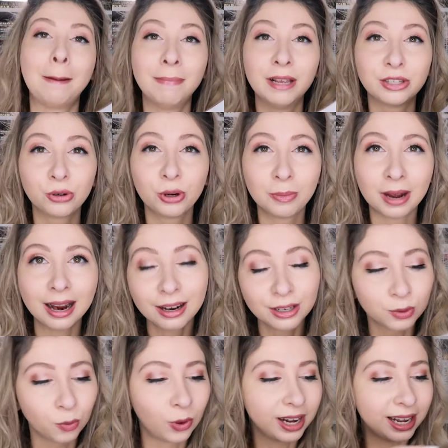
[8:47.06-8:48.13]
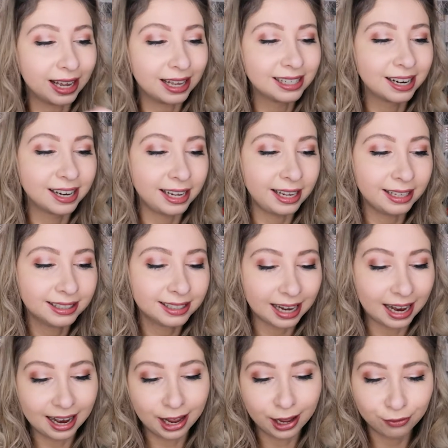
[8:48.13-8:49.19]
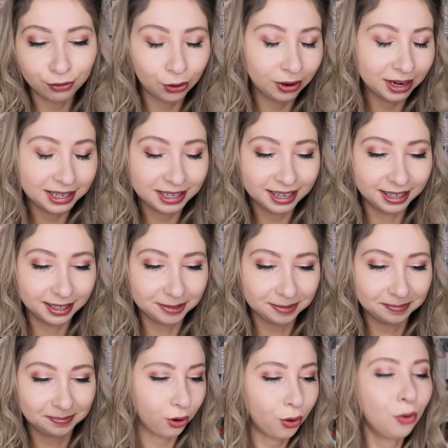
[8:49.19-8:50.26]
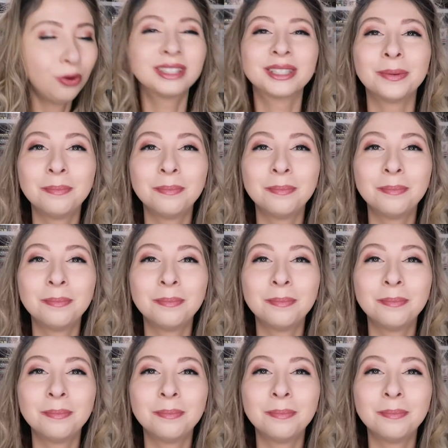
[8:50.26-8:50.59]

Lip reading: mystery box. What it contains, I have no idea. Oh, it's a